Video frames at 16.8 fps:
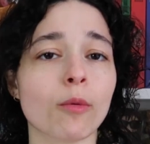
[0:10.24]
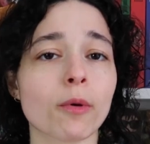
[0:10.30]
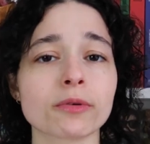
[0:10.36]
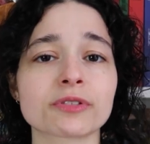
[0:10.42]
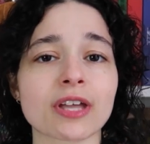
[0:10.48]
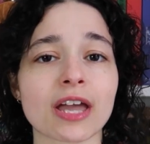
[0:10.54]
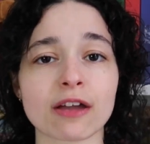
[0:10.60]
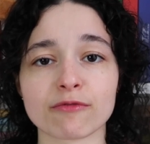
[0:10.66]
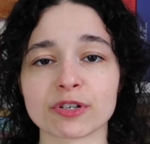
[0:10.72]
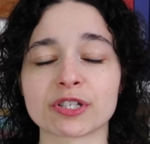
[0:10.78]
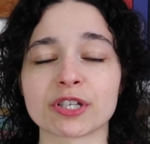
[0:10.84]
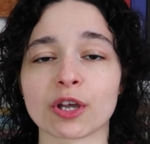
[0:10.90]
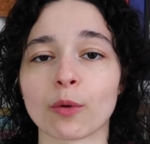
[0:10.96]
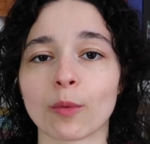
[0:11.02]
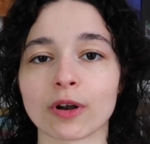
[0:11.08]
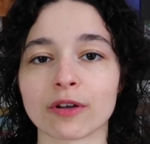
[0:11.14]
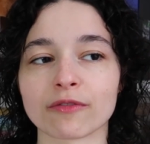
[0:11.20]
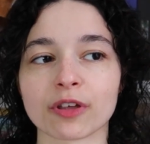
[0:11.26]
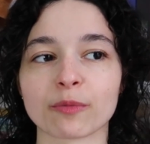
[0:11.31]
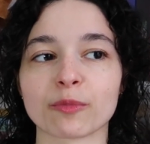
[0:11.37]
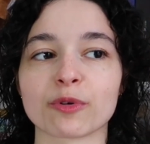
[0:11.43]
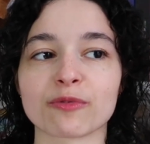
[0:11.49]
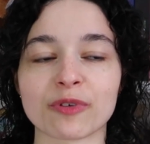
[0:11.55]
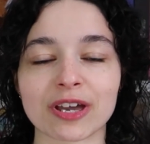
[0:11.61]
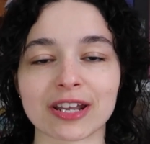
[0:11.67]
Almost every single one of them
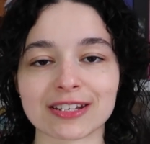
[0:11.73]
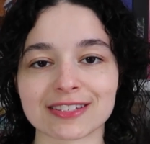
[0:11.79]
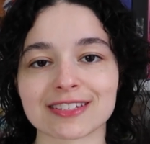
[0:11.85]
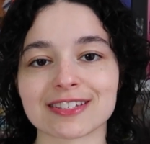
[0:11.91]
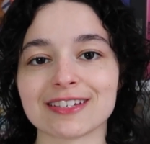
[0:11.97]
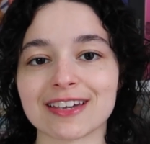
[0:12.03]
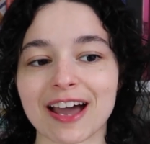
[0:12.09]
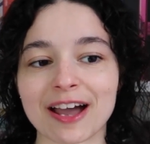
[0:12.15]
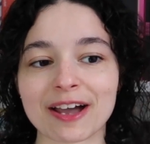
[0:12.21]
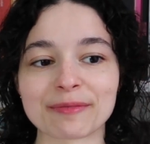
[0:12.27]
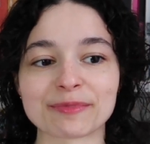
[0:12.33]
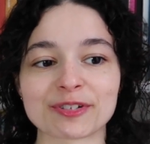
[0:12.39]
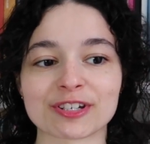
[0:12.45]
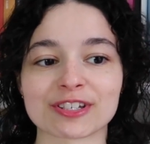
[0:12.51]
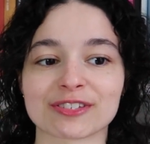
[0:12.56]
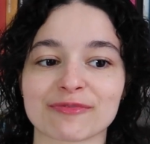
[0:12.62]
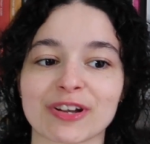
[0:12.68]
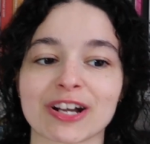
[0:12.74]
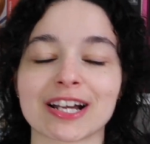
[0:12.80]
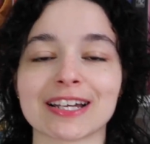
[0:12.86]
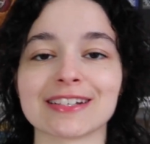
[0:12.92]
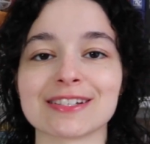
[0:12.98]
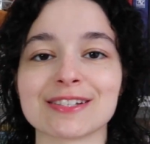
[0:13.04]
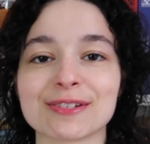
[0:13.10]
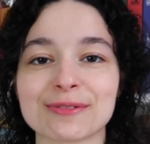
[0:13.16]
were fantasy. I'm just very
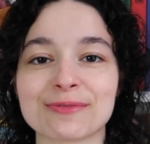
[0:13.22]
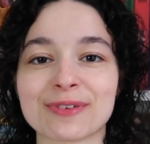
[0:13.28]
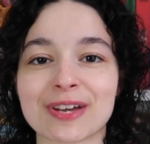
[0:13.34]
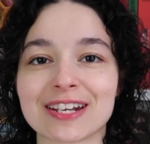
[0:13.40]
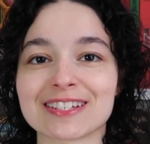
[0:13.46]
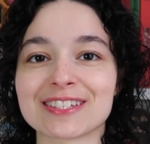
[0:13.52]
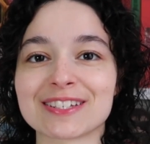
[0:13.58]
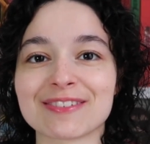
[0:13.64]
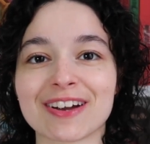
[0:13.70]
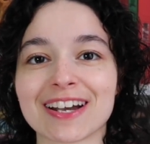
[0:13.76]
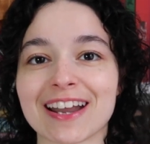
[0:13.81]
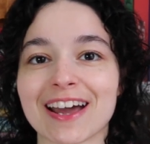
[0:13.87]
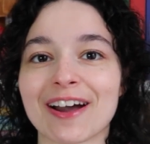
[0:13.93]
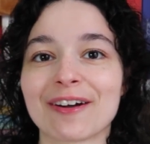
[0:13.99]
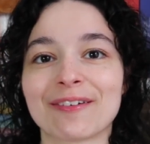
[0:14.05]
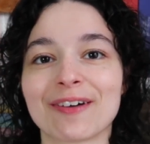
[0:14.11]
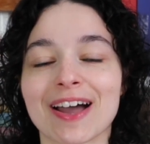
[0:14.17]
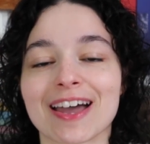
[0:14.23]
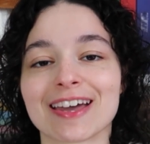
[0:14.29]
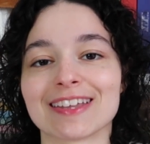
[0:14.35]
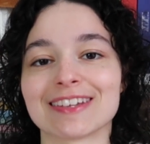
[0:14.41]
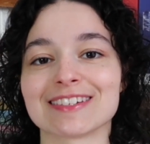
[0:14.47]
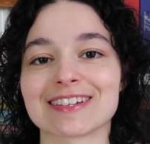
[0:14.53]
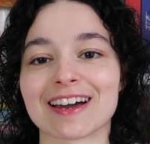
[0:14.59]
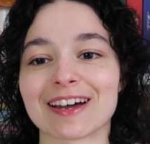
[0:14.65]
into fantasy right now
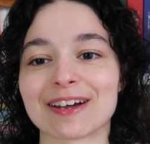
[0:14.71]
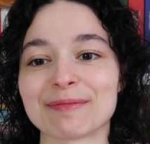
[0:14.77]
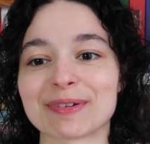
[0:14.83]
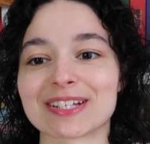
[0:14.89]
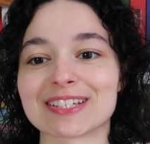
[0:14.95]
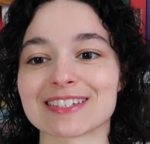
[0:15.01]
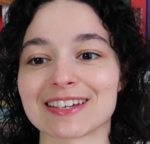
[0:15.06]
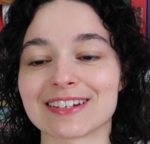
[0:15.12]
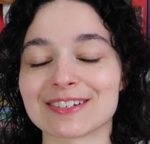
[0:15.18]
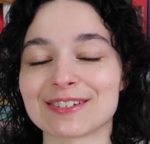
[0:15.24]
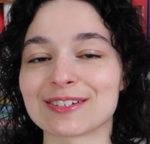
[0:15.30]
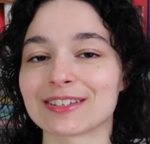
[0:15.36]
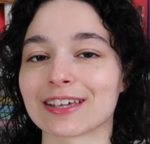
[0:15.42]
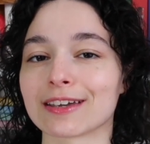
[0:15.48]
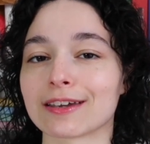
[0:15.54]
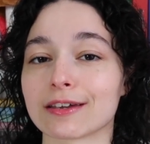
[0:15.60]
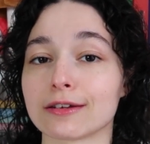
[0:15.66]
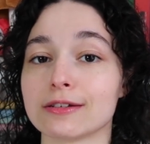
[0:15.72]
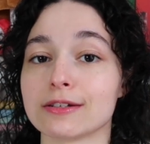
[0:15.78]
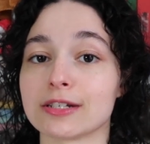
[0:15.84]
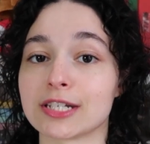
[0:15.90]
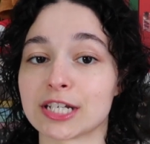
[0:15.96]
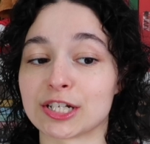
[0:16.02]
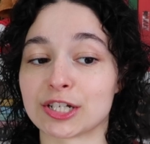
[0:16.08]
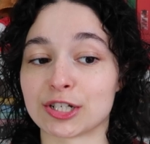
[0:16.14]
and I'm excited to like
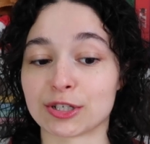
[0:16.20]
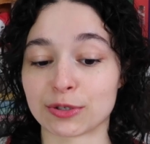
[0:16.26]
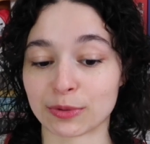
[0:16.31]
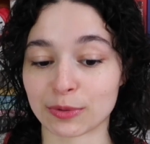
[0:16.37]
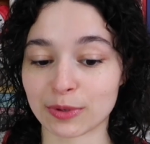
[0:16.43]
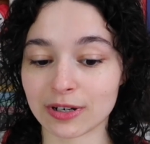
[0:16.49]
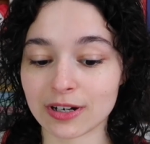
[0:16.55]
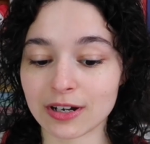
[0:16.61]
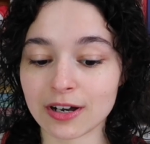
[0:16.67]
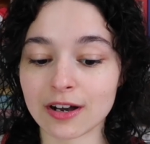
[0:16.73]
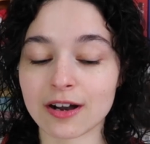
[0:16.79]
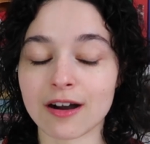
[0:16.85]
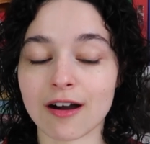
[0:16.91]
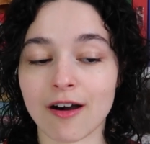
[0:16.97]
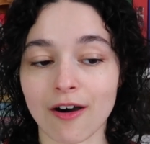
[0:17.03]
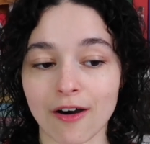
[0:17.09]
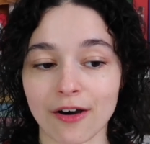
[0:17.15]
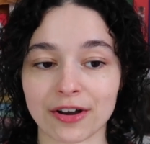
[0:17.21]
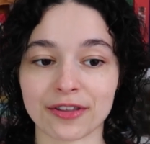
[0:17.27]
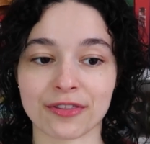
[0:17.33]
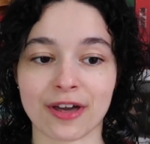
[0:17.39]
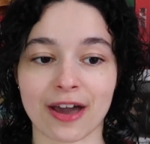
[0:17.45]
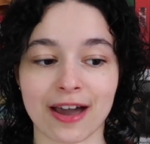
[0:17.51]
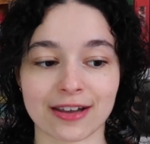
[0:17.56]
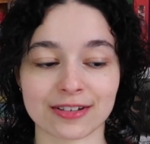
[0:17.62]
continue on
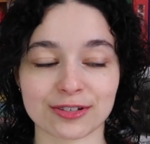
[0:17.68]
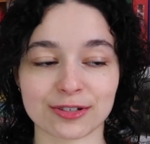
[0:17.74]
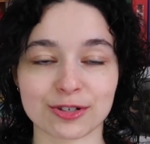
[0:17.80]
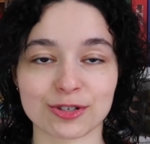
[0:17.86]
that